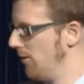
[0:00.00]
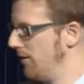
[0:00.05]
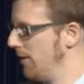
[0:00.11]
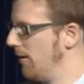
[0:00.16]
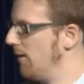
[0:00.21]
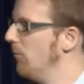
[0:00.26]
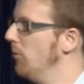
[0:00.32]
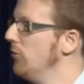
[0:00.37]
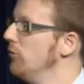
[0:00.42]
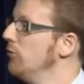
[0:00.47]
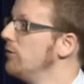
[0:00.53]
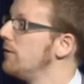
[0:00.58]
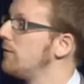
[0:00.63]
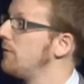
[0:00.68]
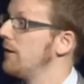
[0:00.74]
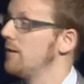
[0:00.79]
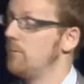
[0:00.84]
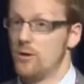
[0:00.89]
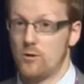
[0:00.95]
a, a minute
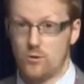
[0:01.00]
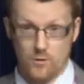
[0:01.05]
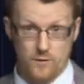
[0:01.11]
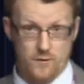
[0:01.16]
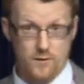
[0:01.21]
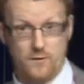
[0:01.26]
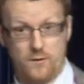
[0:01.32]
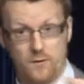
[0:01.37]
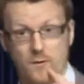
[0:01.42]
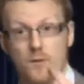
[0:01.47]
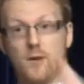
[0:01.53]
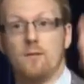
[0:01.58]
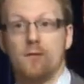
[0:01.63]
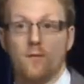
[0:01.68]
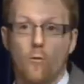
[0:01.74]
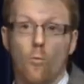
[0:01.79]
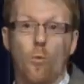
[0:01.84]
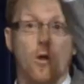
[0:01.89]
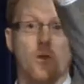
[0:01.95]
effect because it's a,
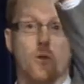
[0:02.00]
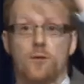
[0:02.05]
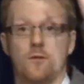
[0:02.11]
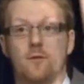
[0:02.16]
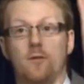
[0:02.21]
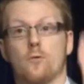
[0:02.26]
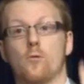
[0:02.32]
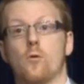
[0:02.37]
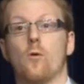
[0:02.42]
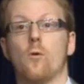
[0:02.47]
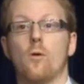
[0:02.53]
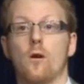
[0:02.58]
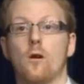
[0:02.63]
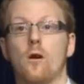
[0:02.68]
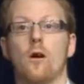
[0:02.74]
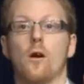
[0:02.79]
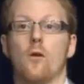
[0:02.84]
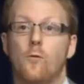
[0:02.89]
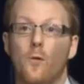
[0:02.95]
it's a one or zero
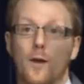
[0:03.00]
uh,